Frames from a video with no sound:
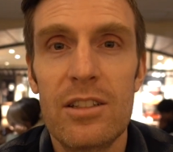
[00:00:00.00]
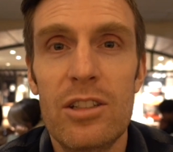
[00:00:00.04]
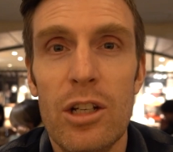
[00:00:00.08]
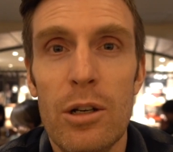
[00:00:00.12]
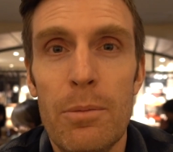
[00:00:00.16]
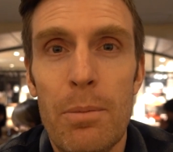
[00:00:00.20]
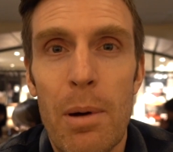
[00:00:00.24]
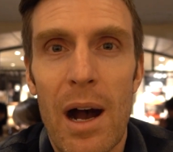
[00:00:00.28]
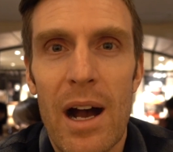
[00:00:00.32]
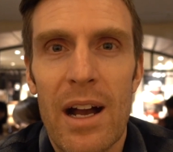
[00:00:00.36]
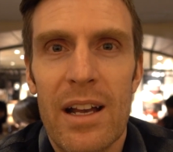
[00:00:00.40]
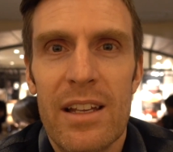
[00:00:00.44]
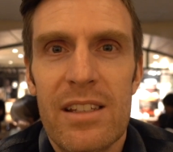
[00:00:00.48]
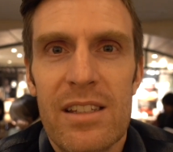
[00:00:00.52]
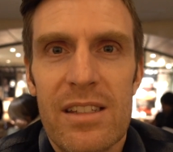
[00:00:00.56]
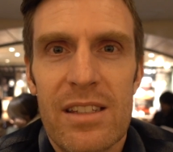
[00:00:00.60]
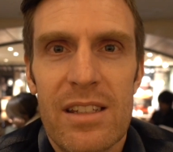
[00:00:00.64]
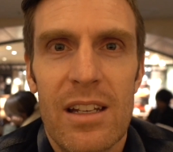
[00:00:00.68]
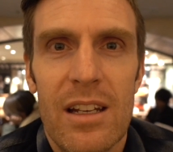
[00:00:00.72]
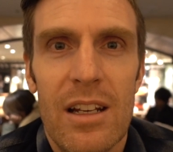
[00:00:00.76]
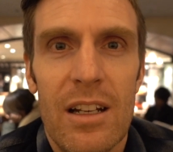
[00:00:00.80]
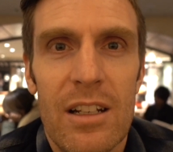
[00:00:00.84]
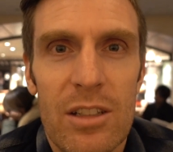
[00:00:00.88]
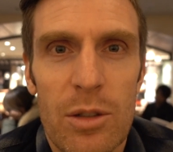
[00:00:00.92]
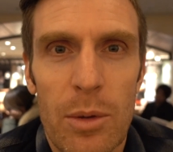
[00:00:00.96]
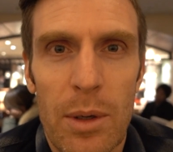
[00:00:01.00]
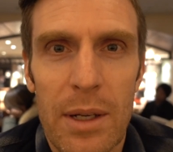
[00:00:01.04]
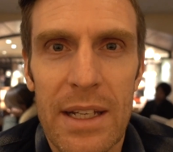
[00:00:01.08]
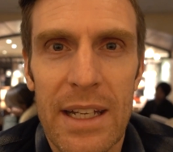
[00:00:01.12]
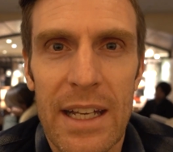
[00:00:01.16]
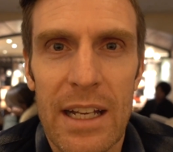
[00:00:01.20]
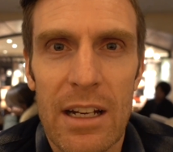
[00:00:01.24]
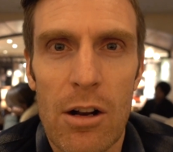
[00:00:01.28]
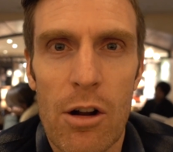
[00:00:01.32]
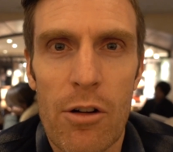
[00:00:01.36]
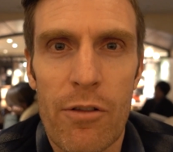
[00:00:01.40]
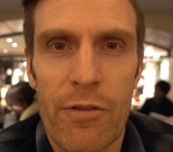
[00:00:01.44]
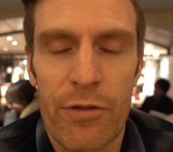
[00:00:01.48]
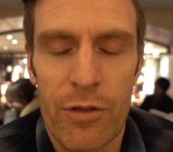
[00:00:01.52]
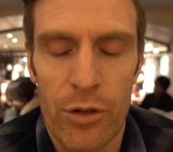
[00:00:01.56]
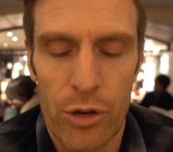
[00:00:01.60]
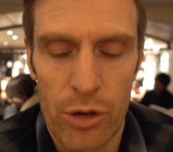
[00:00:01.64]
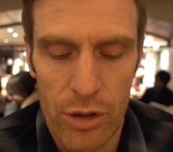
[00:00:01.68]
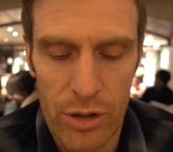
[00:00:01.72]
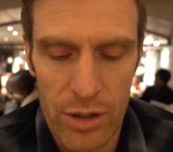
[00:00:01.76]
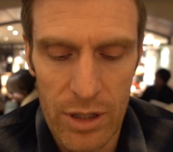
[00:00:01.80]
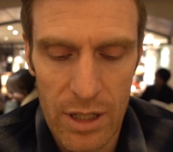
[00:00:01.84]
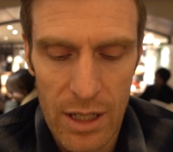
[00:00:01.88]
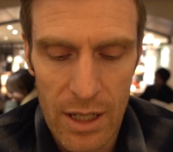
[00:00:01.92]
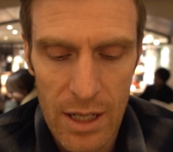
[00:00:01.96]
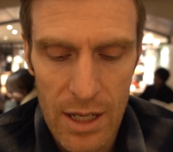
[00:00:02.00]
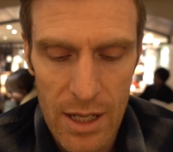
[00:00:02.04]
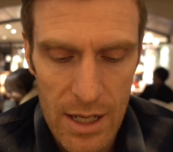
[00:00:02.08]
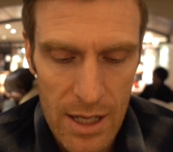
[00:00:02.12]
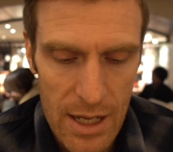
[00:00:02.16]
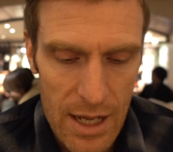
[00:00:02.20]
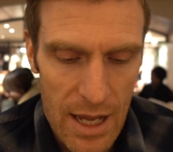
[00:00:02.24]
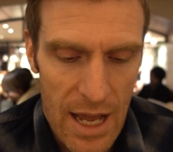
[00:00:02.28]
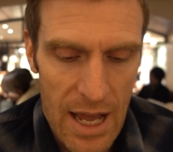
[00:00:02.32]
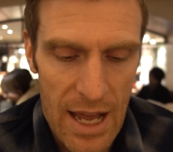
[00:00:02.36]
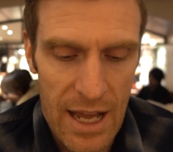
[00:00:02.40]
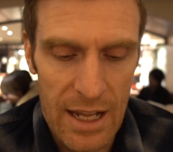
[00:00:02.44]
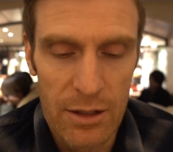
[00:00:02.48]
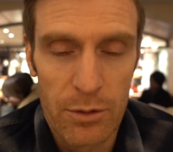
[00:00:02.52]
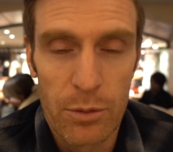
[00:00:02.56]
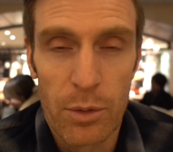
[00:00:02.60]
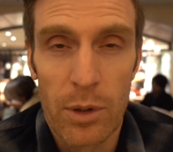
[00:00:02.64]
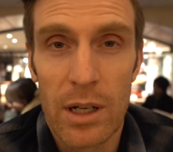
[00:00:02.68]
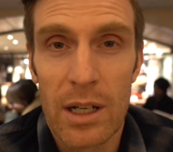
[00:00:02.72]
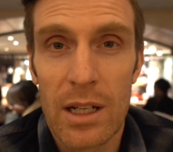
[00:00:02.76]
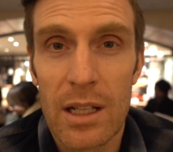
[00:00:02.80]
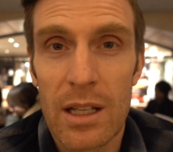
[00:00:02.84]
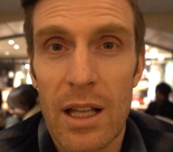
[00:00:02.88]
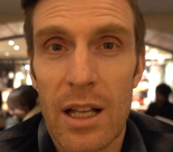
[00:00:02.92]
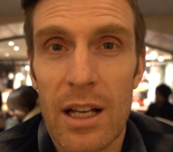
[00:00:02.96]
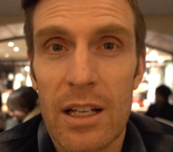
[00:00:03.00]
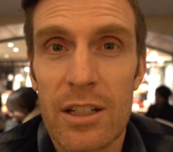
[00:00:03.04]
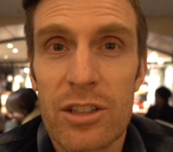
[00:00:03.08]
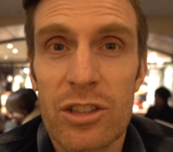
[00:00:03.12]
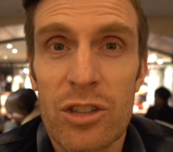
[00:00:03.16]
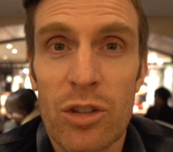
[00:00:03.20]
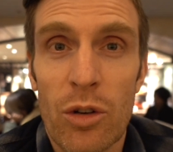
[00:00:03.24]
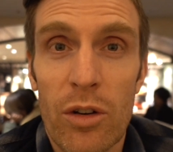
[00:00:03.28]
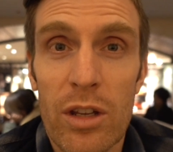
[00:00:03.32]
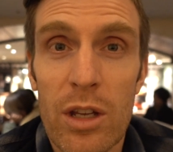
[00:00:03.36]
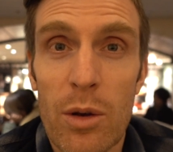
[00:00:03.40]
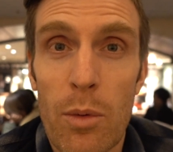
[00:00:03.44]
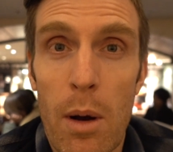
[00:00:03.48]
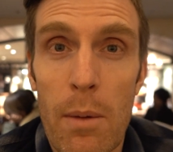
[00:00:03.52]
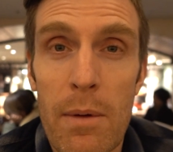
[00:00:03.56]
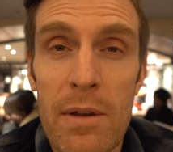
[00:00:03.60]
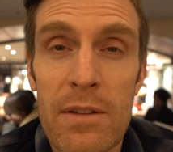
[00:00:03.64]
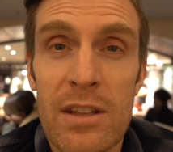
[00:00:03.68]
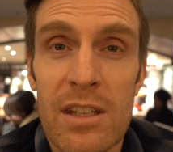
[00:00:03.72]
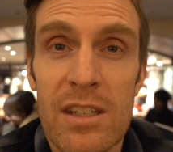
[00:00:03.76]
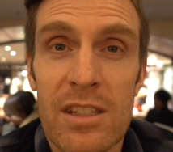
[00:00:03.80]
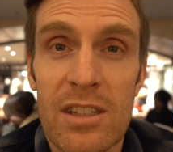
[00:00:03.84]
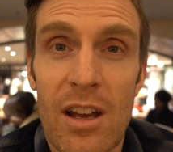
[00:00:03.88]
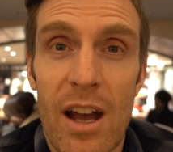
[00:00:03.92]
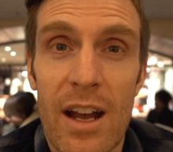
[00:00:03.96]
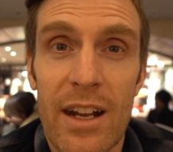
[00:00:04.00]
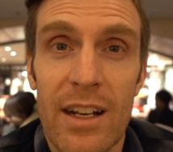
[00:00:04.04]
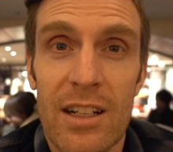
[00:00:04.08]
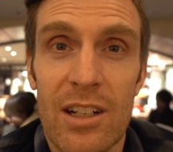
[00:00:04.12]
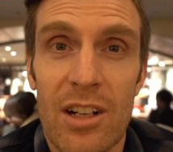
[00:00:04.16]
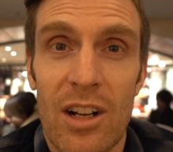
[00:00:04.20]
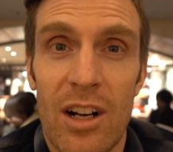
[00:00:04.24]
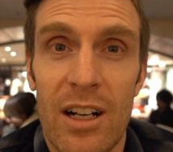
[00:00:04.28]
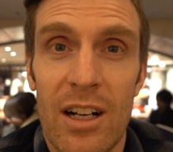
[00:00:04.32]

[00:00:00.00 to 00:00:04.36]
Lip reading: to buzz so we can get our food, and we'll show you what we decided